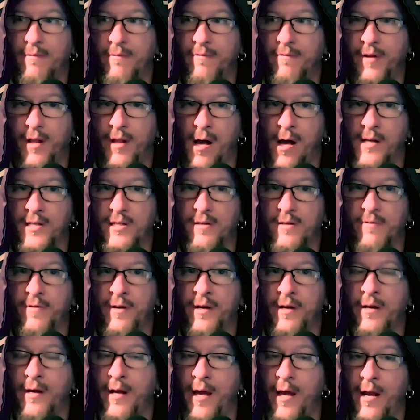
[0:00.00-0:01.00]
philosophy
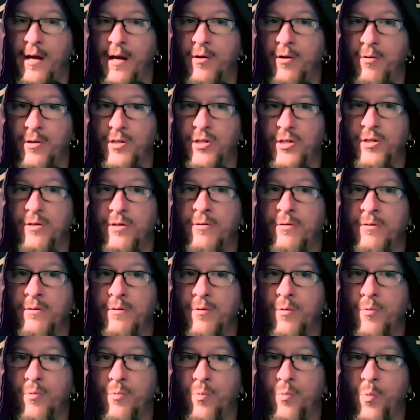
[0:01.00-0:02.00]
and a, a Christian
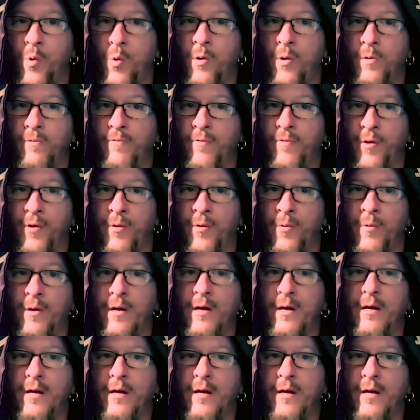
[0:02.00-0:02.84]
worldview.